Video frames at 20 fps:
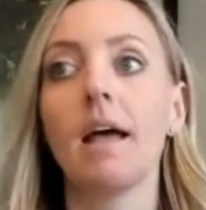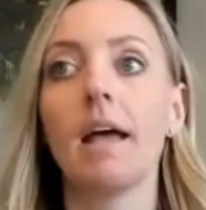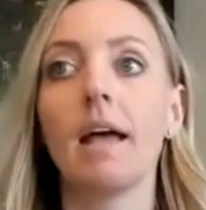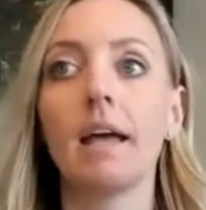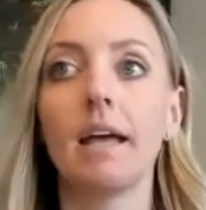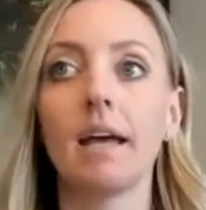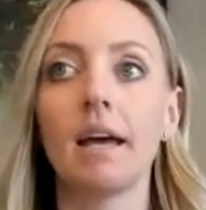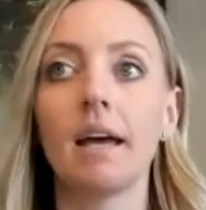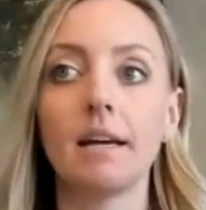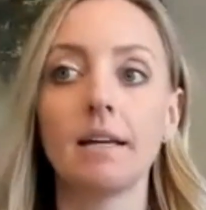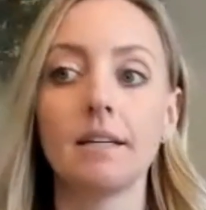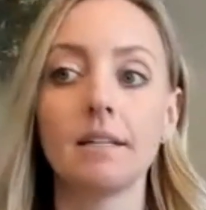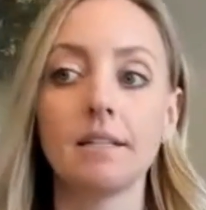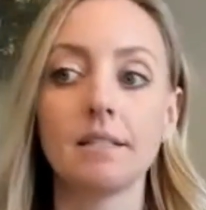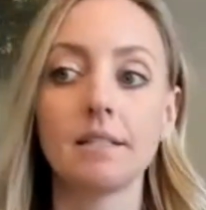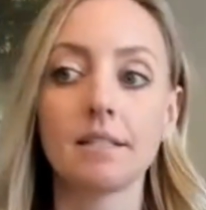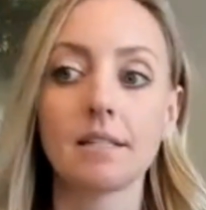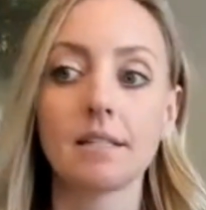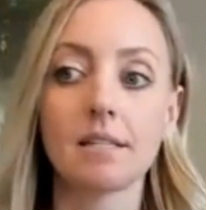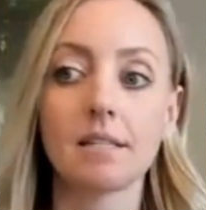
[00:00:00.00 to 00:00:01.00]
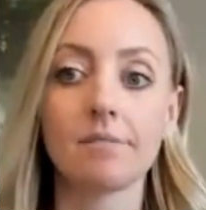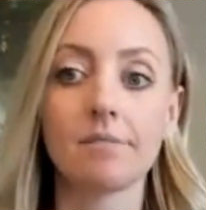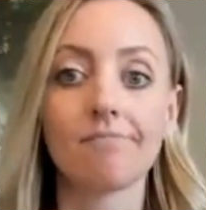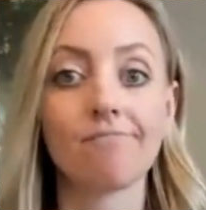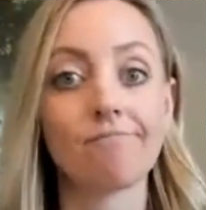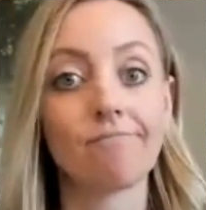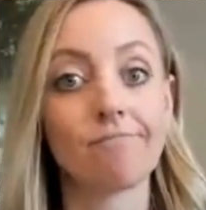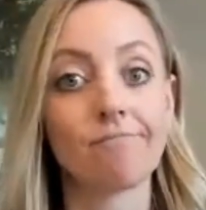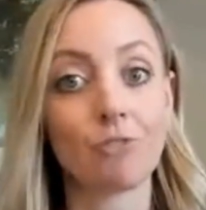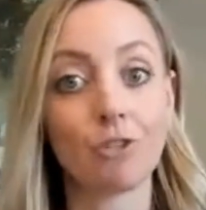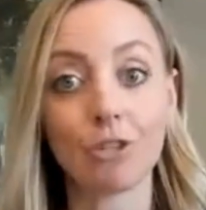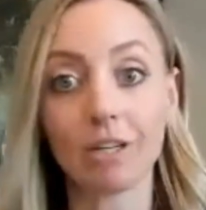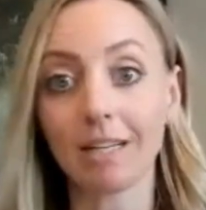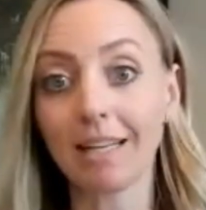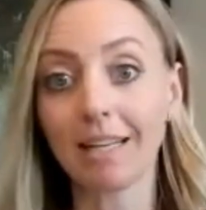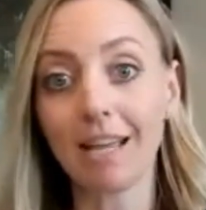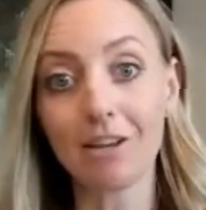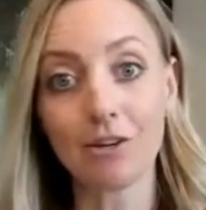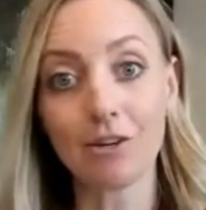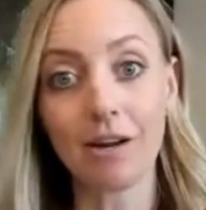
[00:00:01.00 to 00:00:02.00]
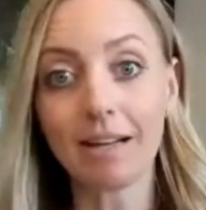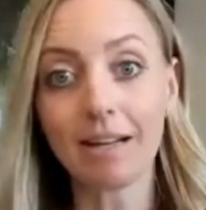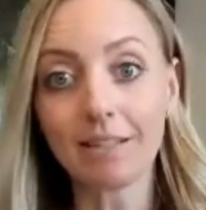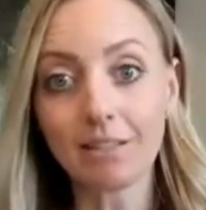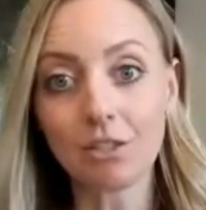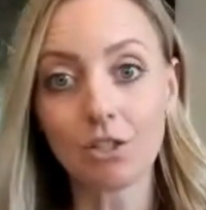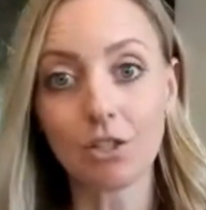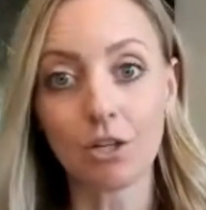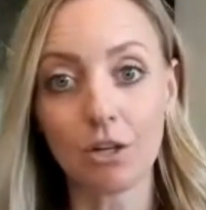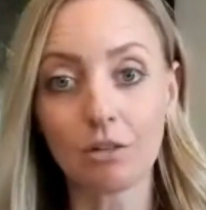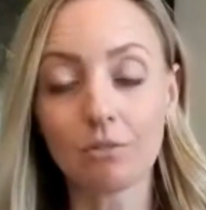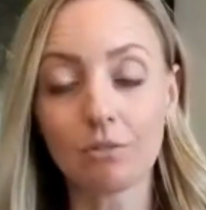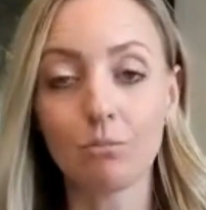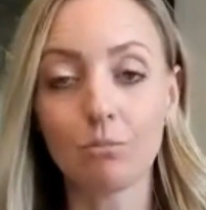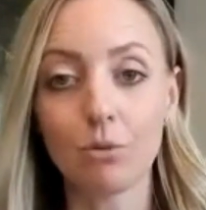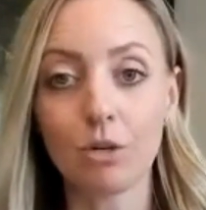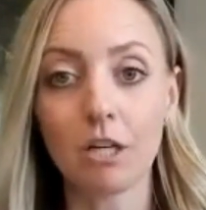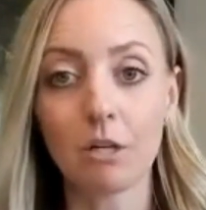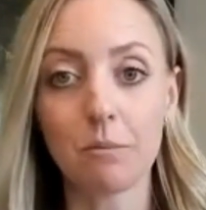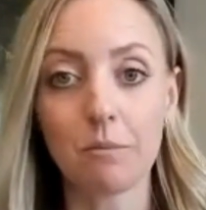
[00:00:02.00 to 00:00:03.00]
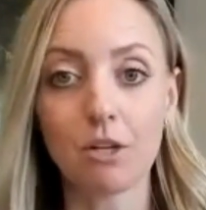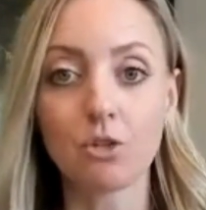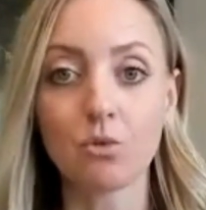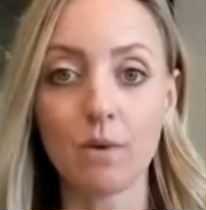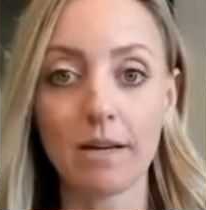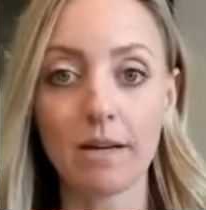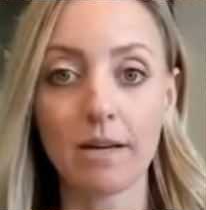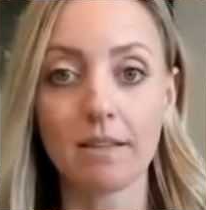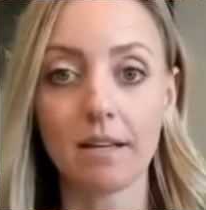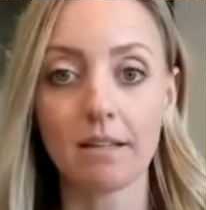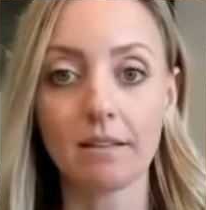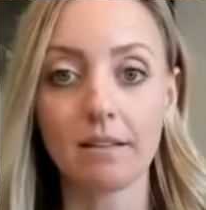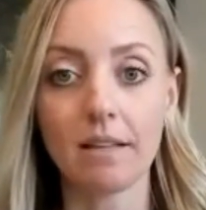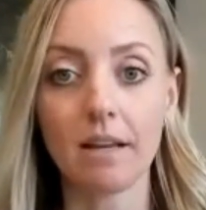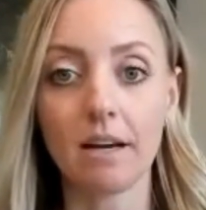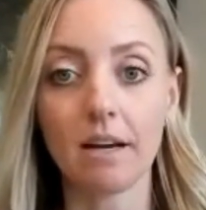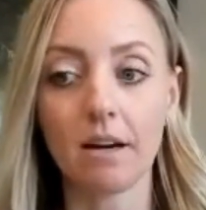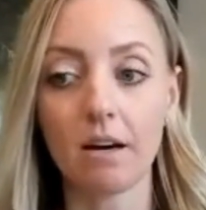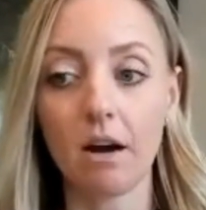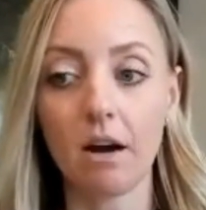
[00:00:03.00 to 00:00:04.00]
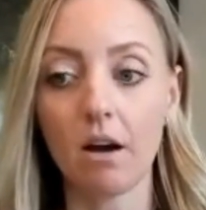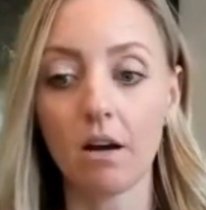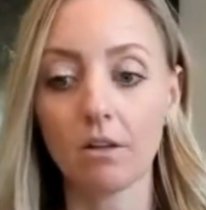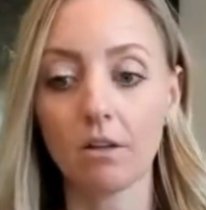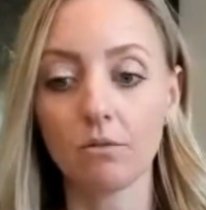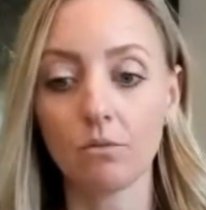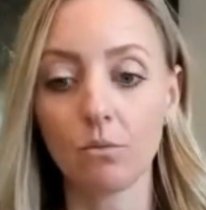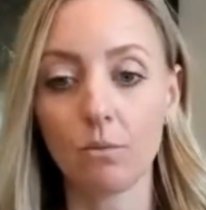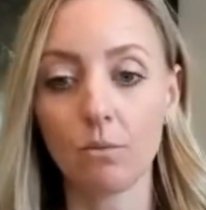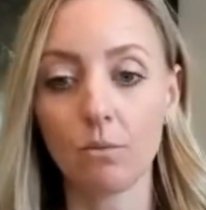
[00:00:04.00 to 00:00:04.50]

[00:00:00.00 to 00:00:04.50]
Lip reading: And you're going to get your answer pretty much right then and there on